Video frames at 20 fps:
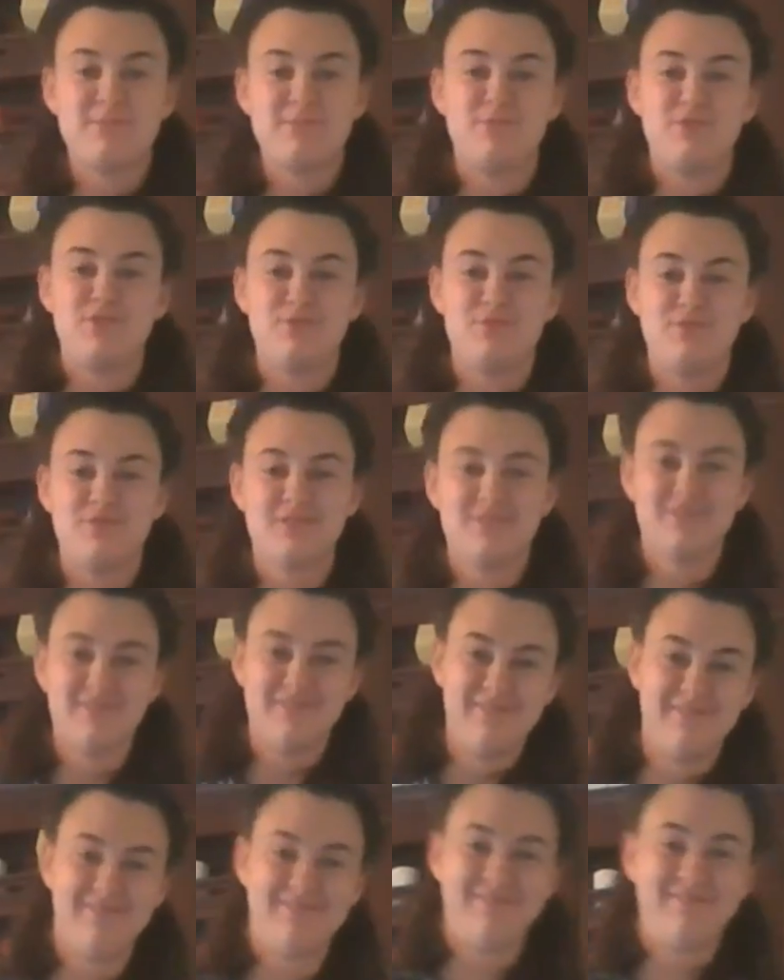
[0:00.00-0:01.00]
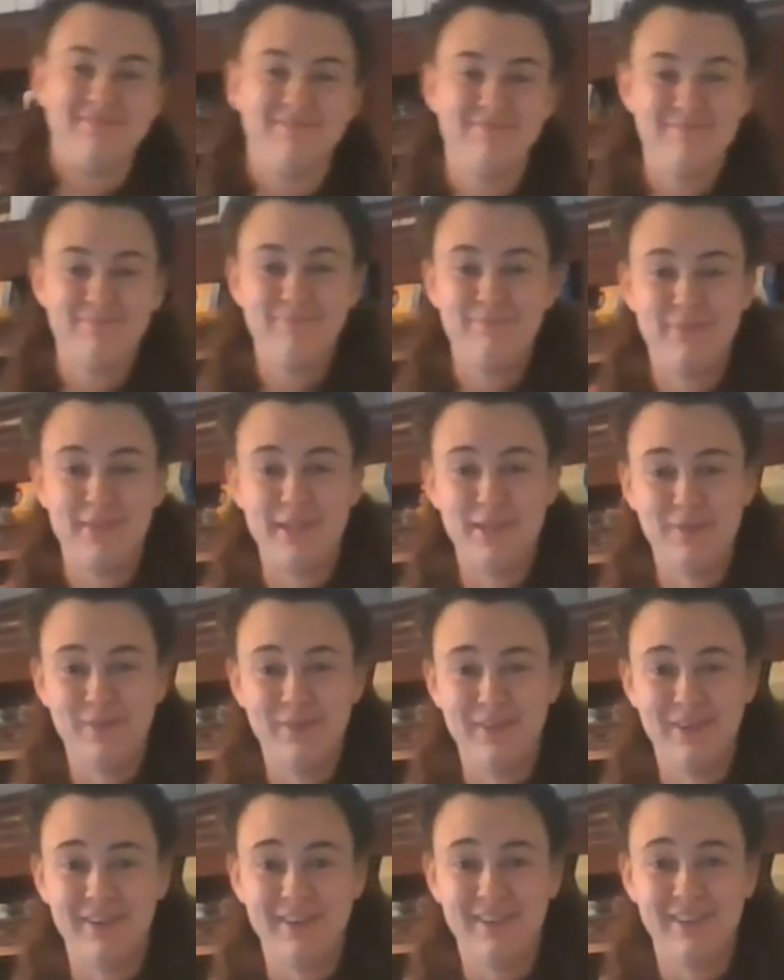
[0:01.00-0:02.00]
Same shoes. But
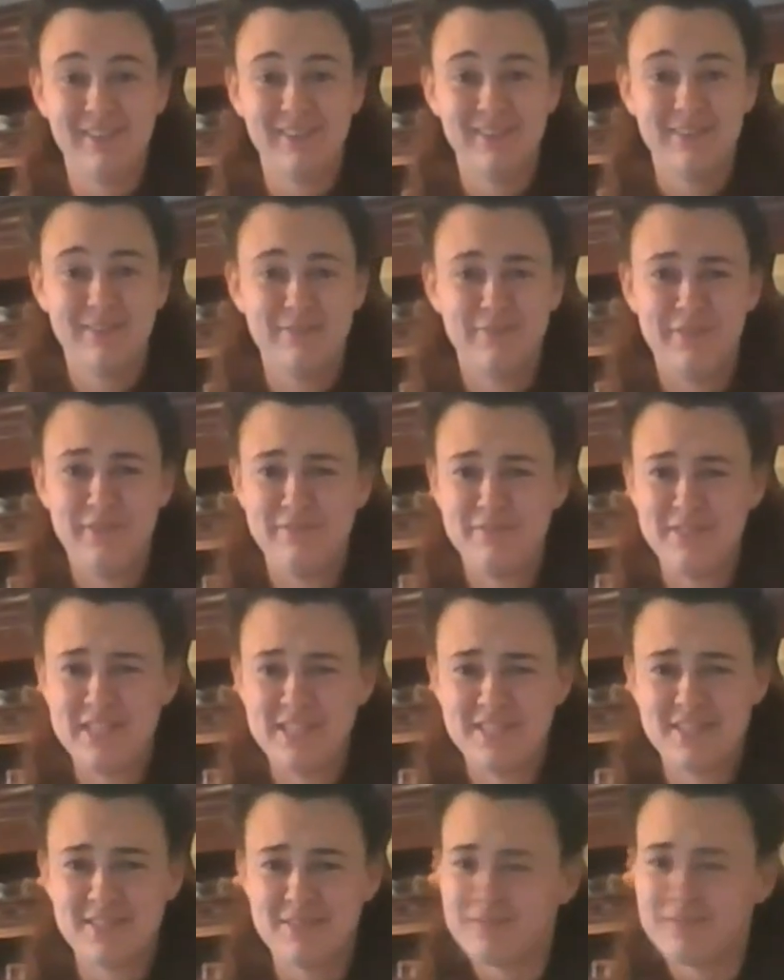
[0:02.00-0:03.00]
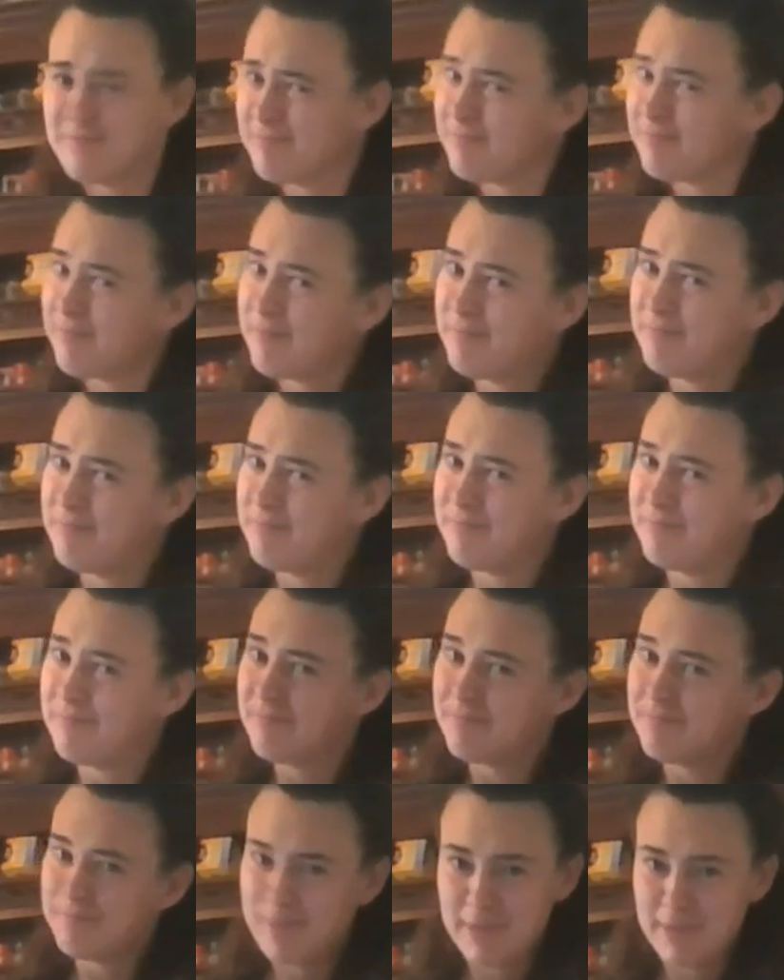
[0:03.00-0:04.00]
here we are. 50s?
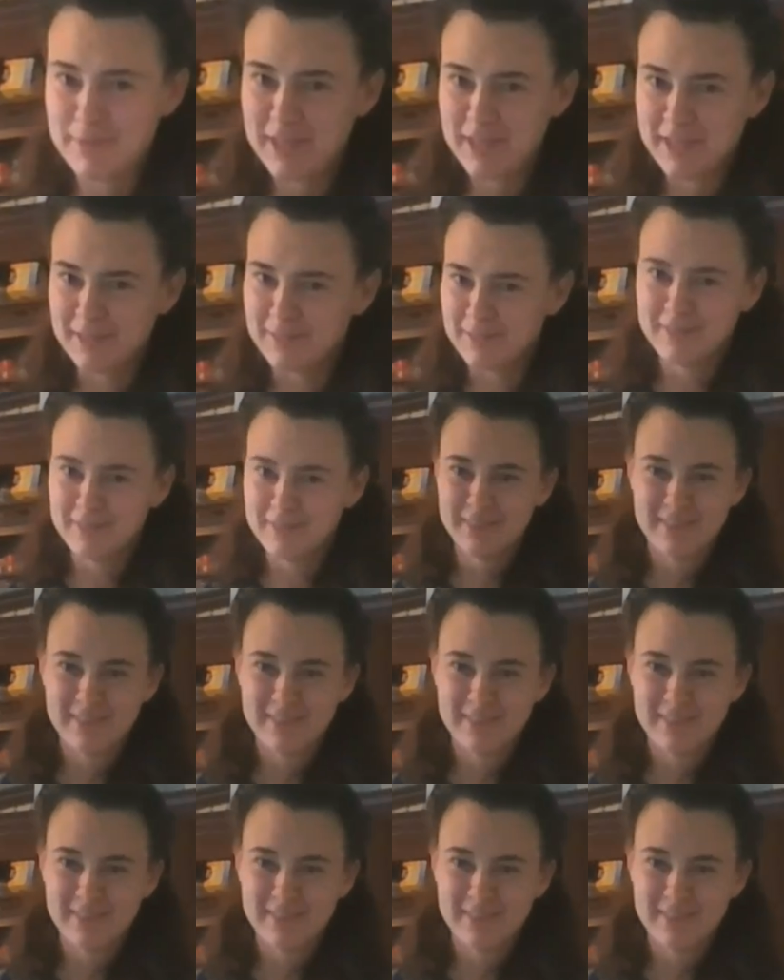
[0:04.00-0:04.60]
Maybe?